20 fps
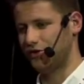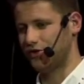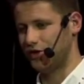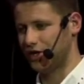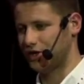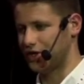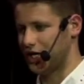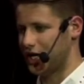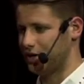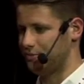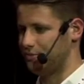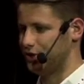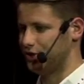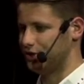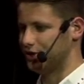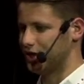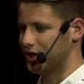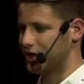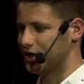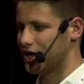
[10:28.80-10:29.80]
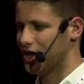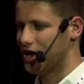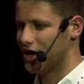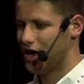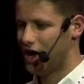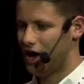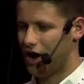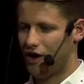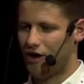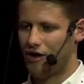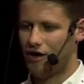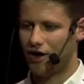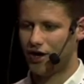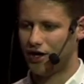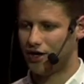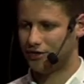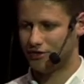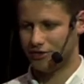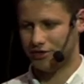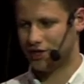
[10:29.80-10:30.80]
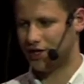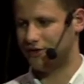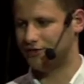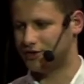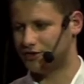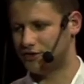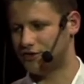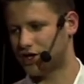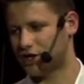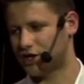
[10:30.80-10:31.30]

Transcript: thing they are building, or give it to the